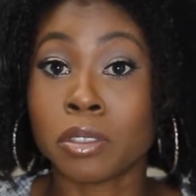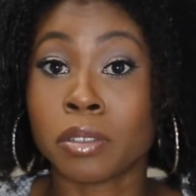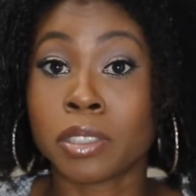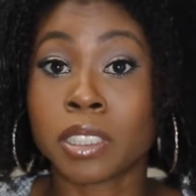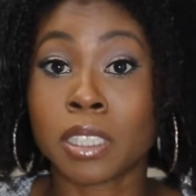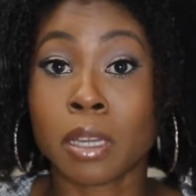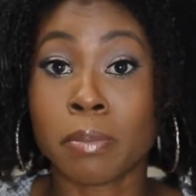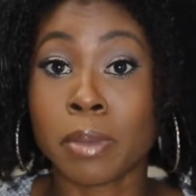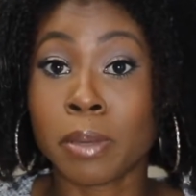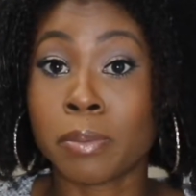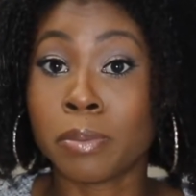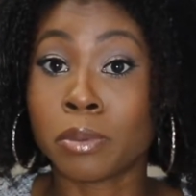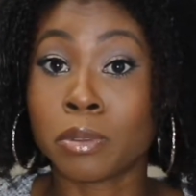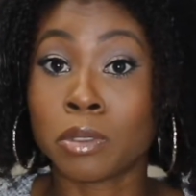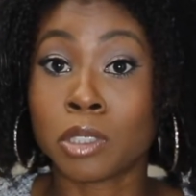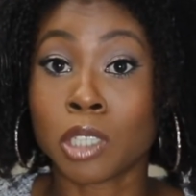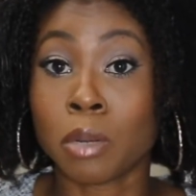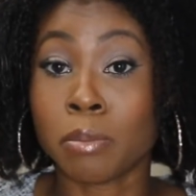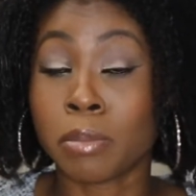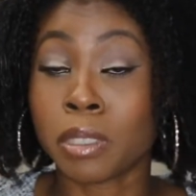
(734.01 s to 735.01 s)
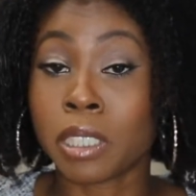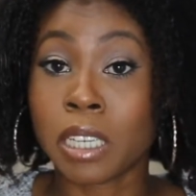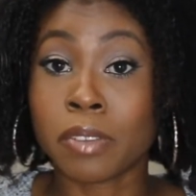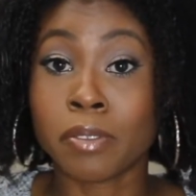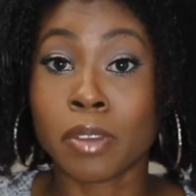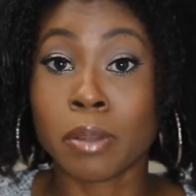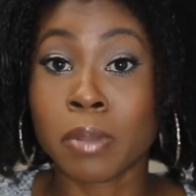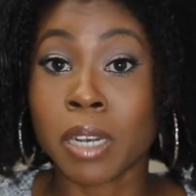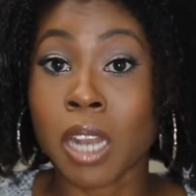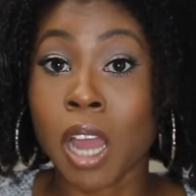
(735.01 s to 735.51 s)
you know, some people don't
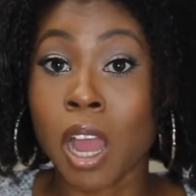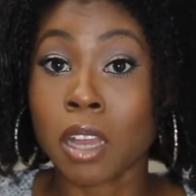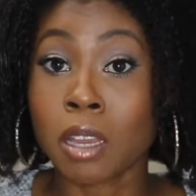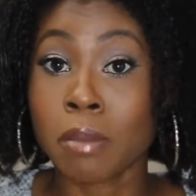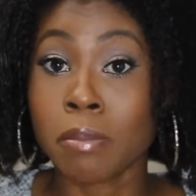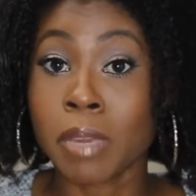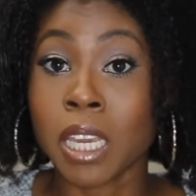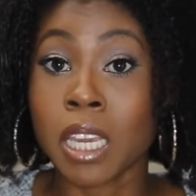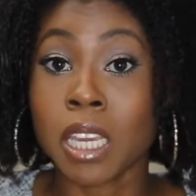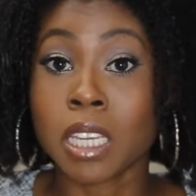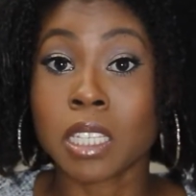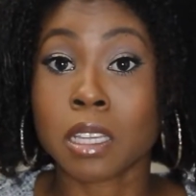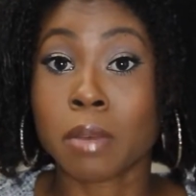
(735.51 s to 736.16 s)
believe in monogamy,